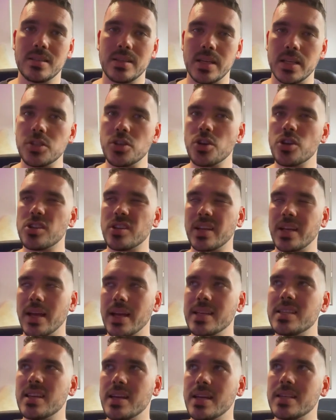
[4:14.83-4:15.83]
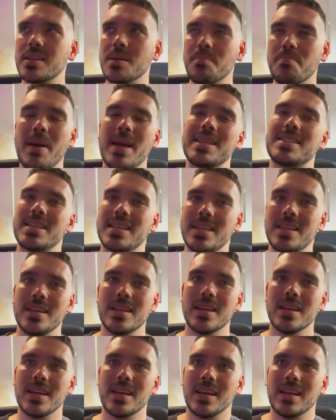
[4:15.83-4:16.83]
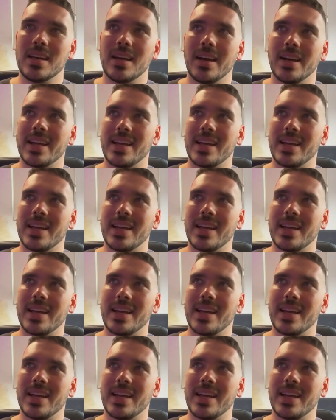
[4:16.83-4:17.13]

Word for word: It's usually it's it's a messy, I